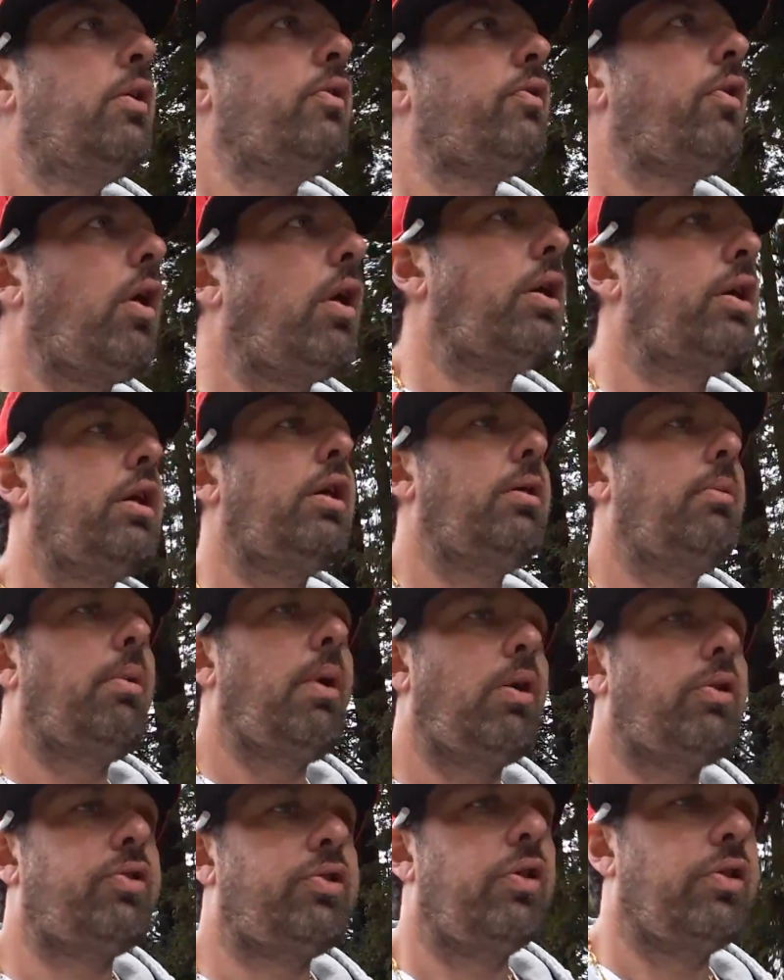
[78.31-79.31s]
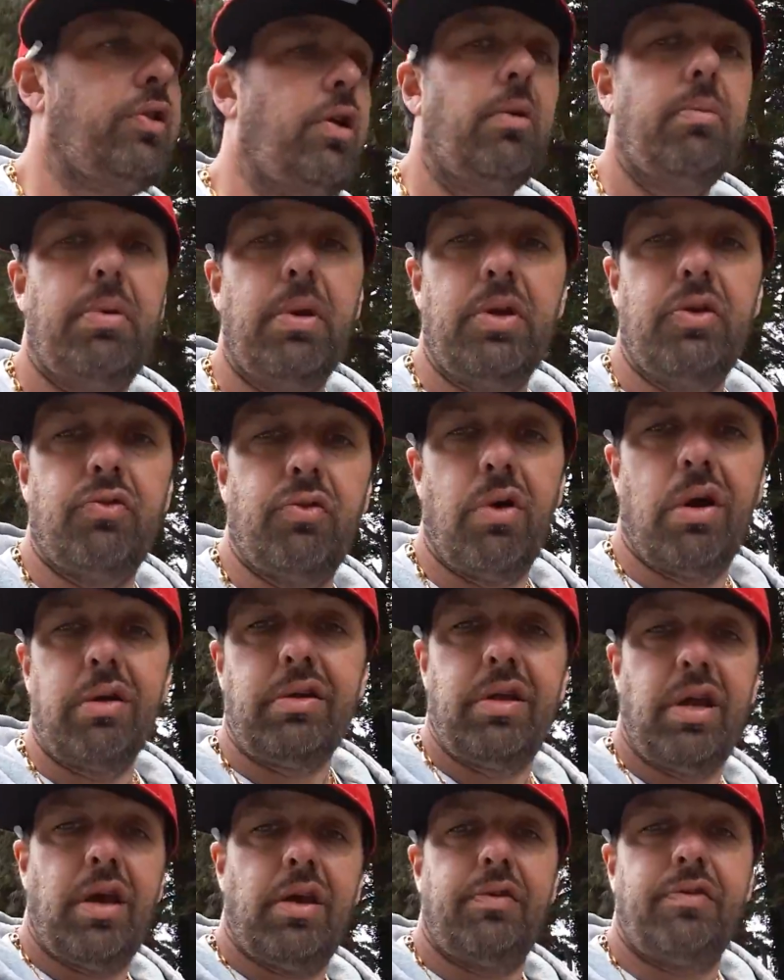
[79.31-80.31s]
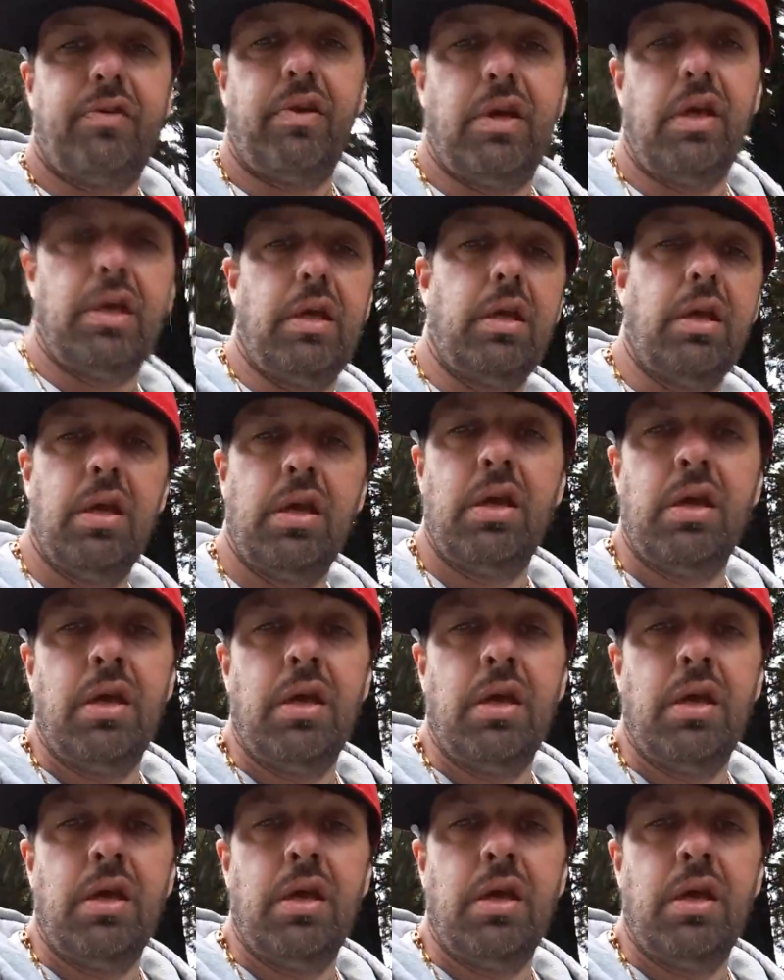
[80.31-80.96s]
talking about should there be drug testing,